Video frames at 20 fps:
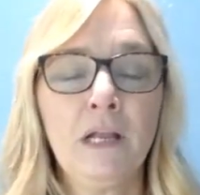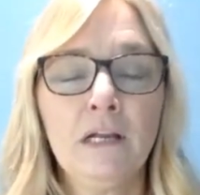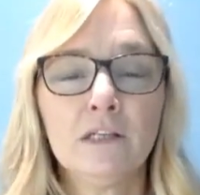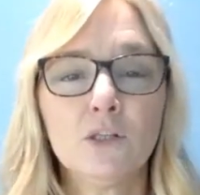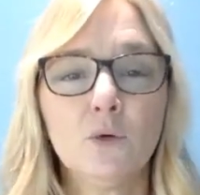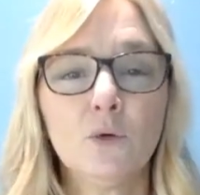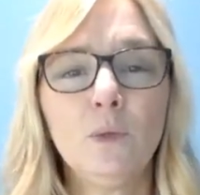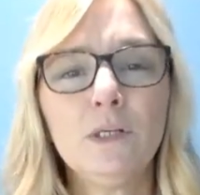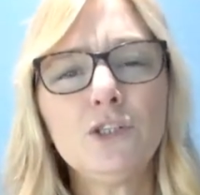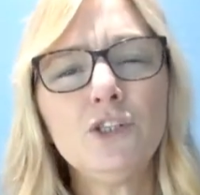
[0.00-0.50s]

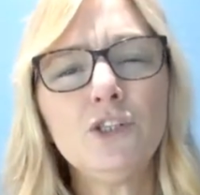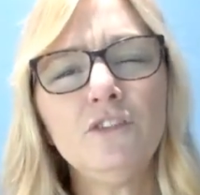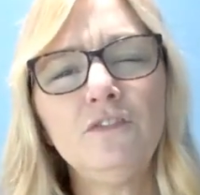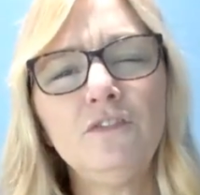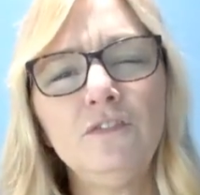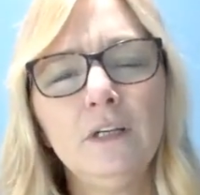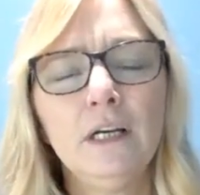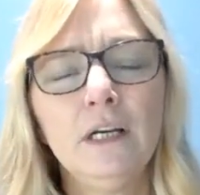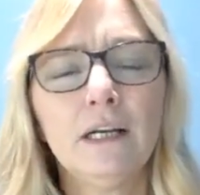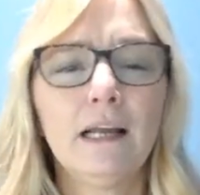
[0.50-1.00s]
So once
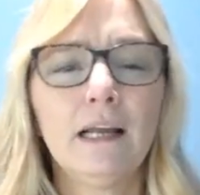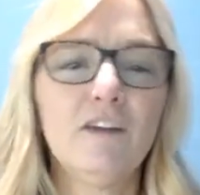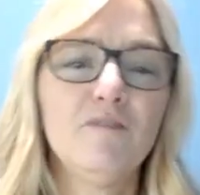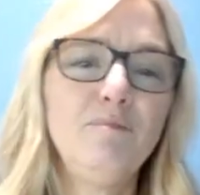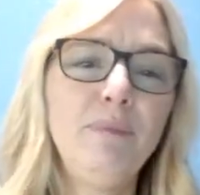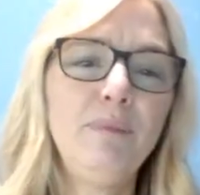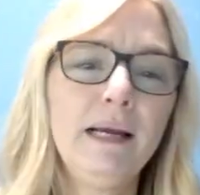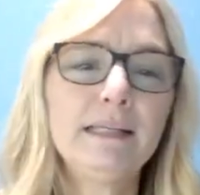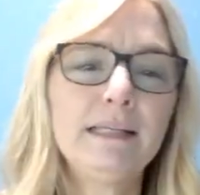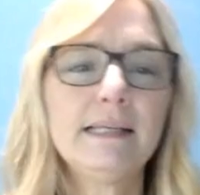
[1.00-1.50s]
you've kind
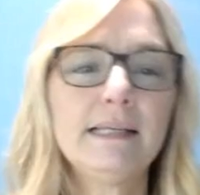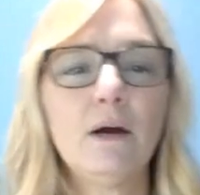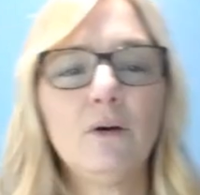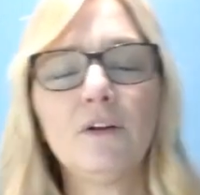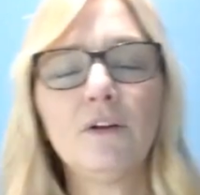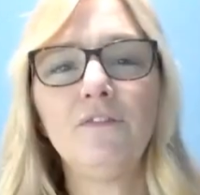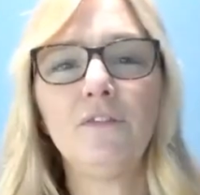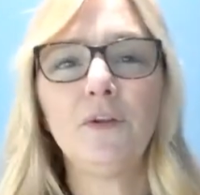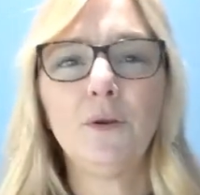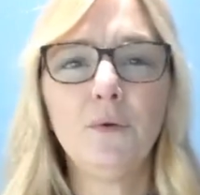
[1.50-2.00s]
of picked out
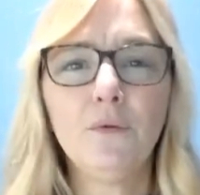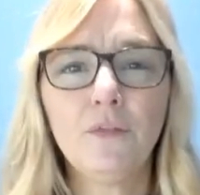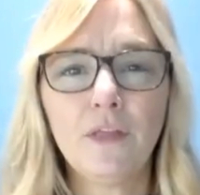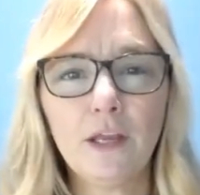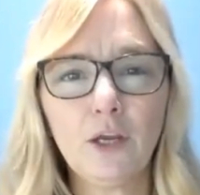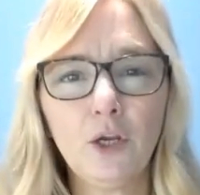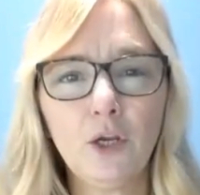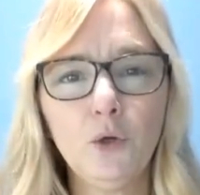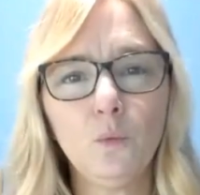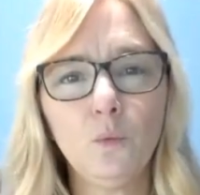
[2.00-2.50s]
a few
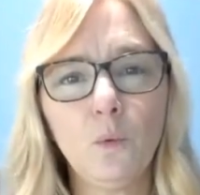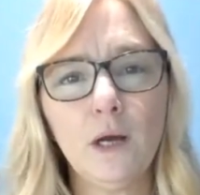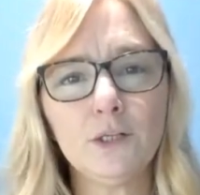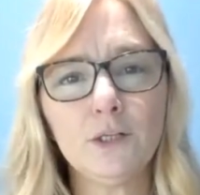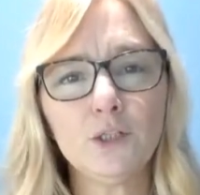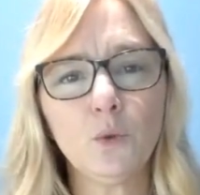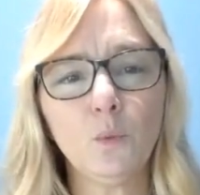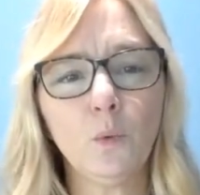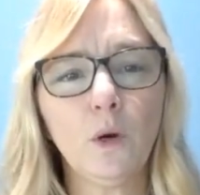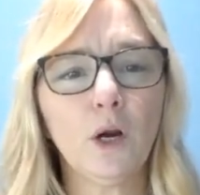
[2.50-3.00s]
that you
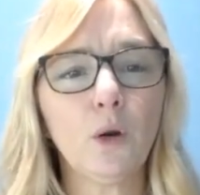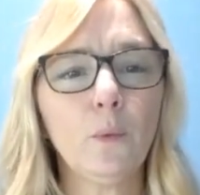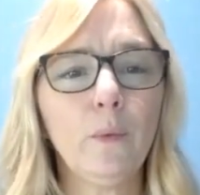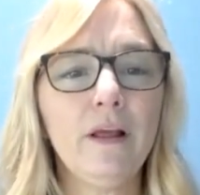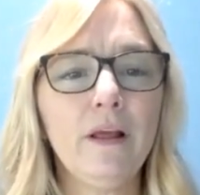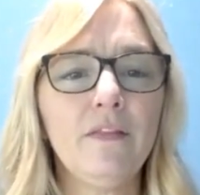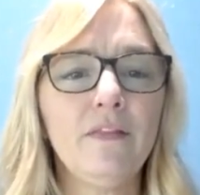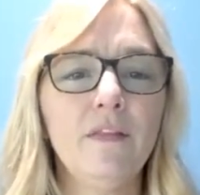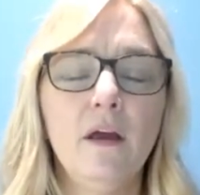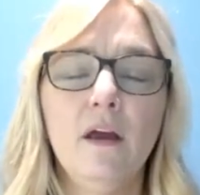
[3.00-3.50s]
want to work
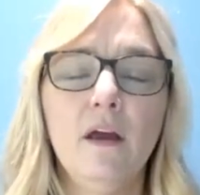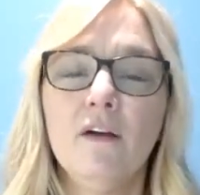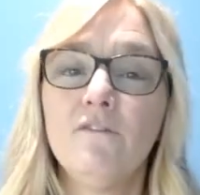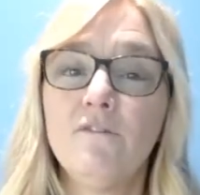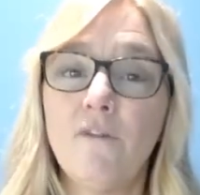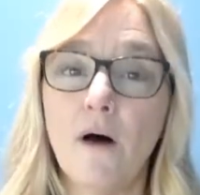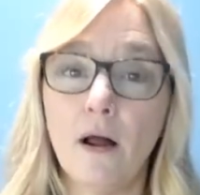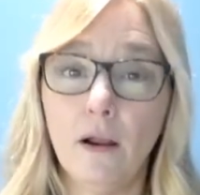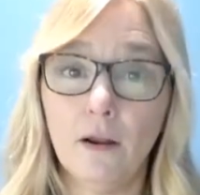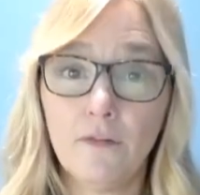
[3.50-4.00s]
with,
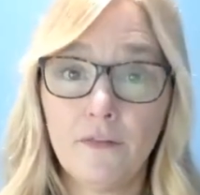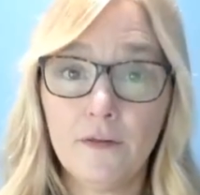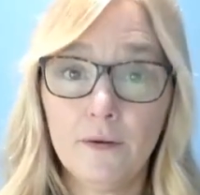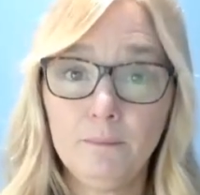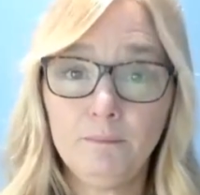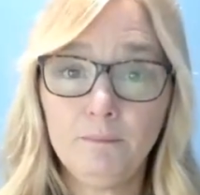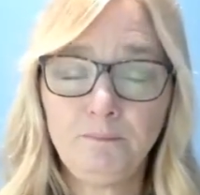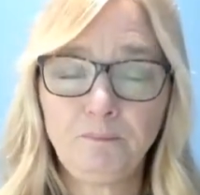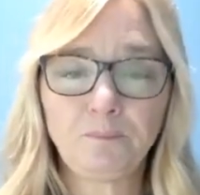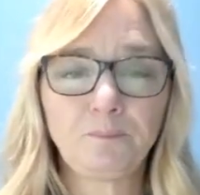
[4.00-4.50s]
follow them,